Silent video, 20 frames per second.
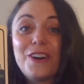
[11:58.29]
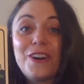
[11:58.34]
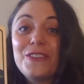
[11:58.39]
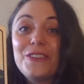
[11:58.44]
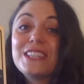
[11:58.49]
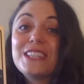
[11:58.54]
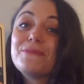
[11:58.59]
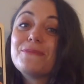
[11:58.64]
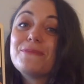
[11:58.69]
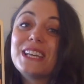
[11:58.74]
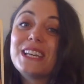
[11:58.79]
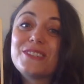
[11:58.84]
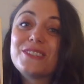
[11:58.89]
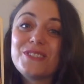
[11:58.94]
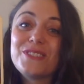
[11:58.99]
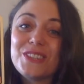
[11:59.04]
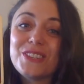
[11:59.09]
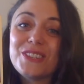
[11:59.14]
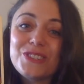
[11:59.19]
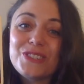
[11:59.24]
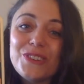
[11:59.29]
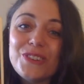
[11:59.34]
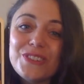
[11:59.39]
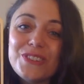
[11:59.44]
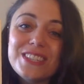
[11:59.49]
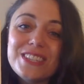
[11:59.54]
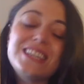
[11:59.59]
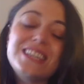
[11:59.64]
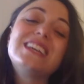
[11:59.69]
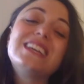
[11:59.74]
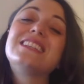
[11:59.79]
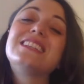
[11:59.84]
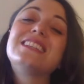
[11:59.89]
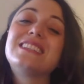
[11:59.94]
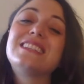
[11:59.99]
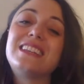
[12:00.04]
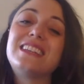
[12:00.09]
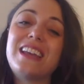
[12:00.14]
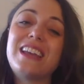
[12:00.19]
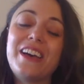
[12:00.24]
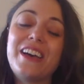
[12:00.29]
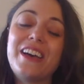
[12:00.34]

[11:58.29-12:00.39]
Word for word: We're always obsessed with the solstice and